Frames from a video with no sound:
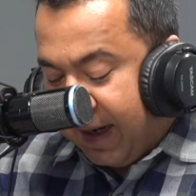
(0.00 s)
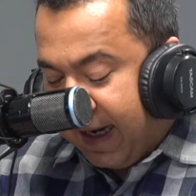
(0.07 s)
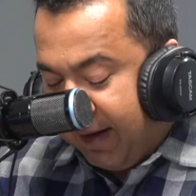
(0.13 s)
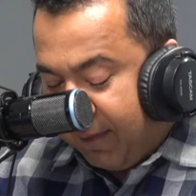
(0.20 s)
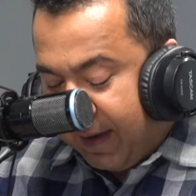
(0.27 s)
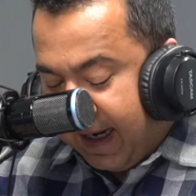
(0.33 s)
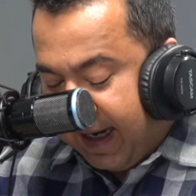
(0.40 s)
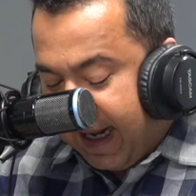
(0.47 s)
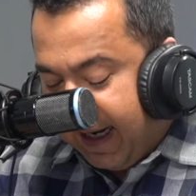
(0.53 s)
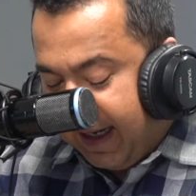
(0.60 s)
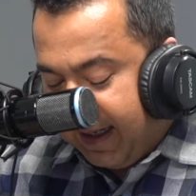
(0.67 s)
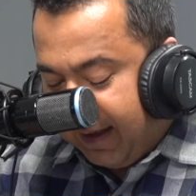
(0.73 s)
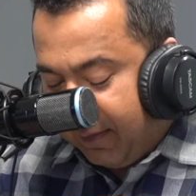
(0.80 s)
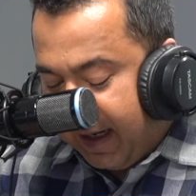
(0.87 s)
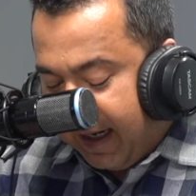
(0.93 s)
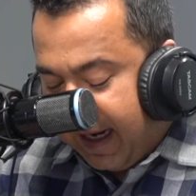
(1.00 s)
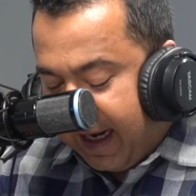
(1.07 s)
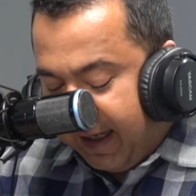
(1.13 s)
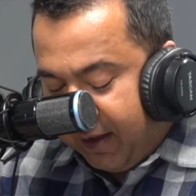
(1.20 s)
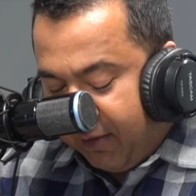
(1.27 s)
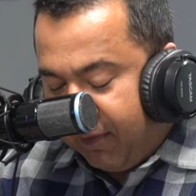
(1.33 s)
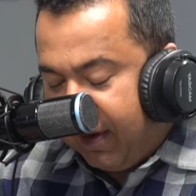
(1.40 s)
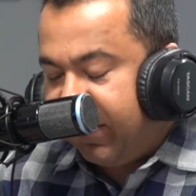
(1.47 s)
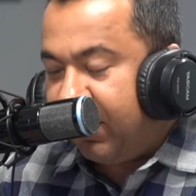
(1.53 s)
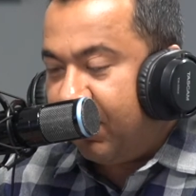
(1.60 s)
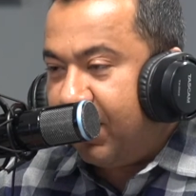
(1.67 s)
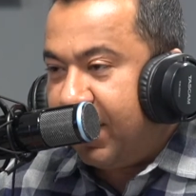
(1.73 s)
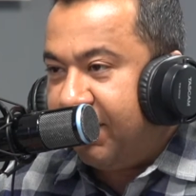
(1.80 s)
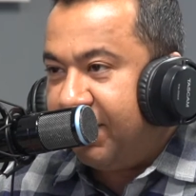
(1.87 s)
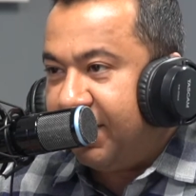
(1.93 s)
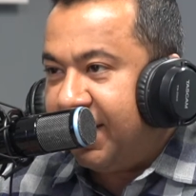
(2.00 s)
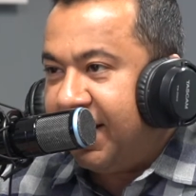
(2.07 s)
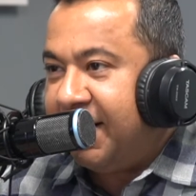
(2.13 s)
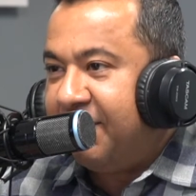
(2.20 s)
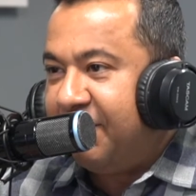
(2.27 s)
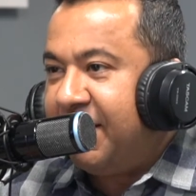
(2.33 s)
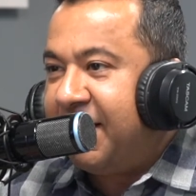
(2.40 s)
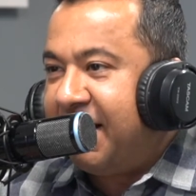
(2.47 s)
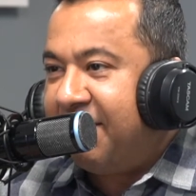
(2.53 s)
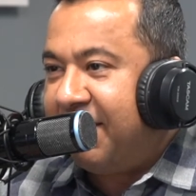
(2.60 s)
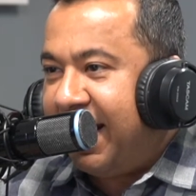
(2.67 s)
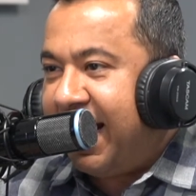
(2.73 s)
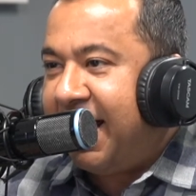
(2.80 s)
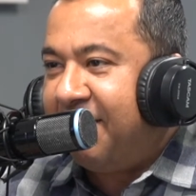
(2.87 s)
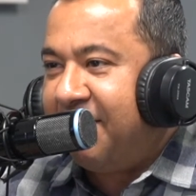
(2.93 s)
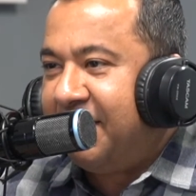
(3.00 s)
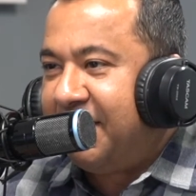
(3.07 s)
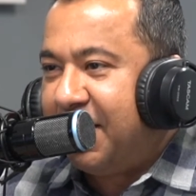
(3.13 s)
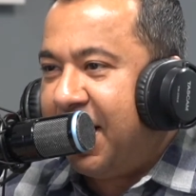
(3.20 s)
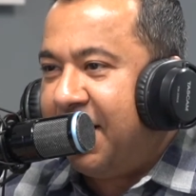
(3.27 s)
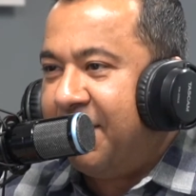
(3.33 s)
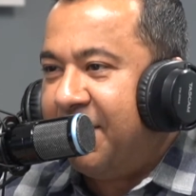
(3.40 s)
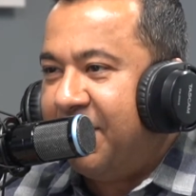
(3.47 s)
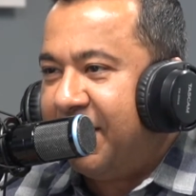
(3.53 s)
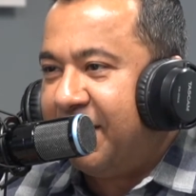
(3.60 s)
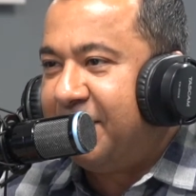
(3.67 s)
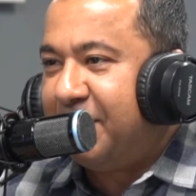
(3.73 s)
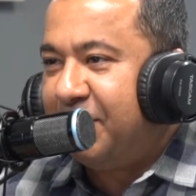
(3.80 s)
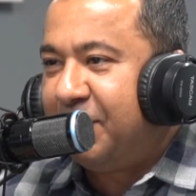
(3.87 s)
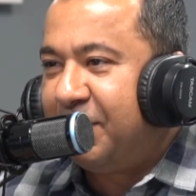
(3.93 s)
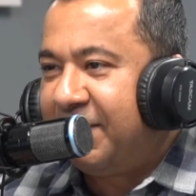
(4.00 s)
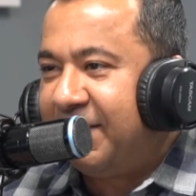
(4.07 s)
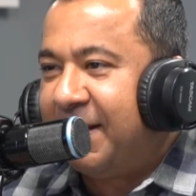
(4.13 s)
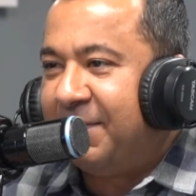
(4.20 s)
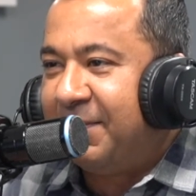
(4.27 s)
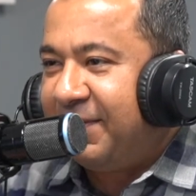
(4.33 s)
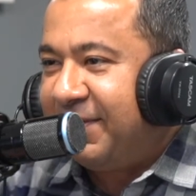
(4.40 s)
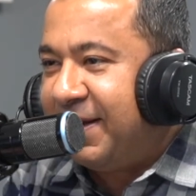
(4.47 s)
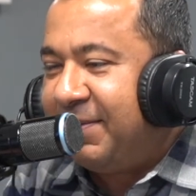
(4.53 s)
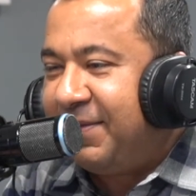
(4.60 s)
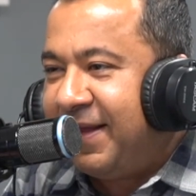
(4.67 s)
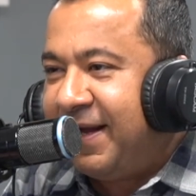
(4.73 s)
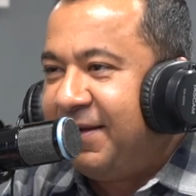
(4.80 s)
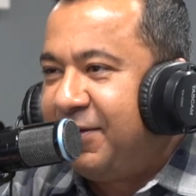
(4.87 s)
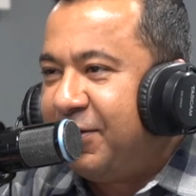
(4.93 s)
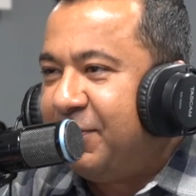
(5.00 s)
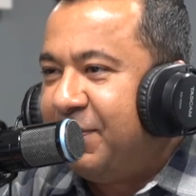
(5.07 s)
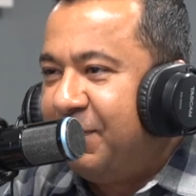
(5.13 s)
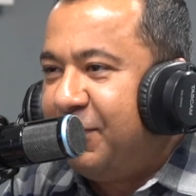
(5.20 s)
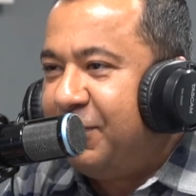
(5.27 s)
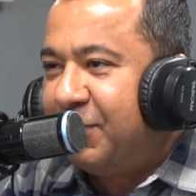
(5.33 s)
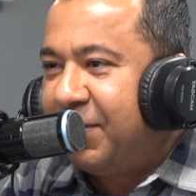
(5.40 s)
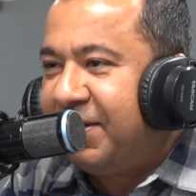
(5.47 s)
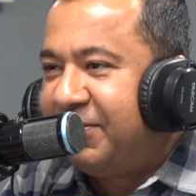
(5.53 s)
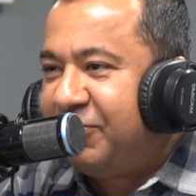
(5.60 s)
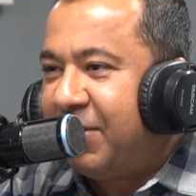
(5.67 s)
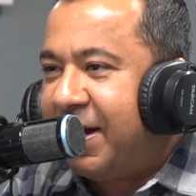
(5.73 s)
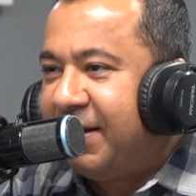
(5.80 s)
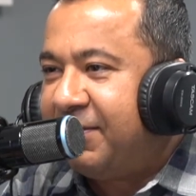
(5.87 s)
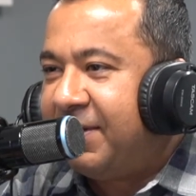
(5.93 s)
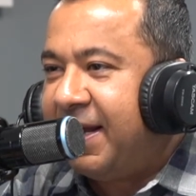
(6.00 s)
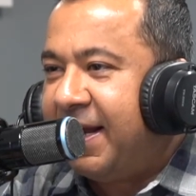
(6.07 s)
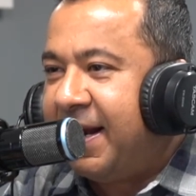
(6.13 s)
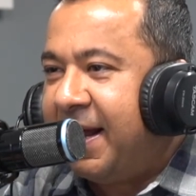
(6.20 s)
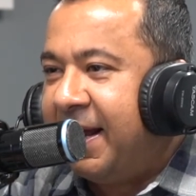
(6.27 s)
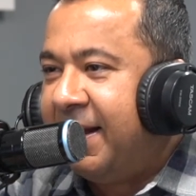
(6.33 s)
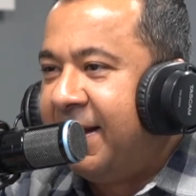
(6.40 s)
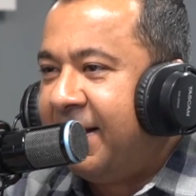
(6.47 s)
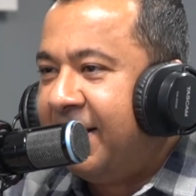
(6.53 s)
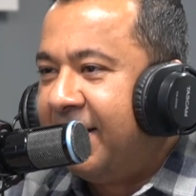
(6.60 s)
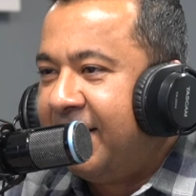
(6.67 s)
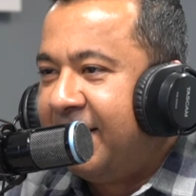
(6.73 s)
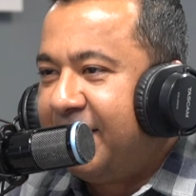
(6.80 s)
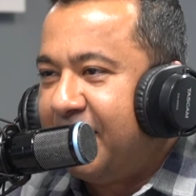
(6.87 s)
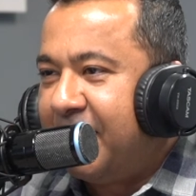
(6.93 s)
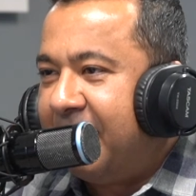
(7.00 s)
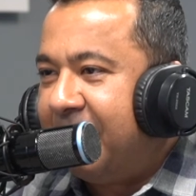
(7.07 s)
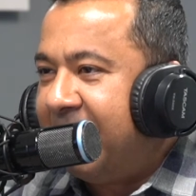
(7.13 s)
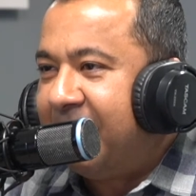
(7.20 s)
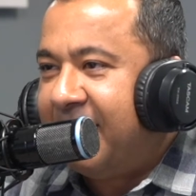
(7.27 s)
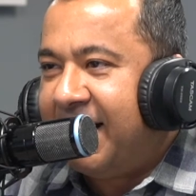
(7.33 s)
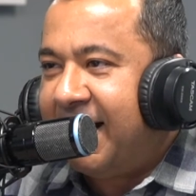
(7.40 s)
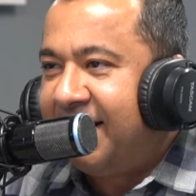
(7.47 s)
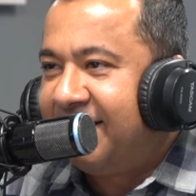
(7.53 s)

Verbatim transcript: You know why why I like why I like you, Russell, one of the things we have a lot in common because you some some things you you are trying to say and I you know, I'm like,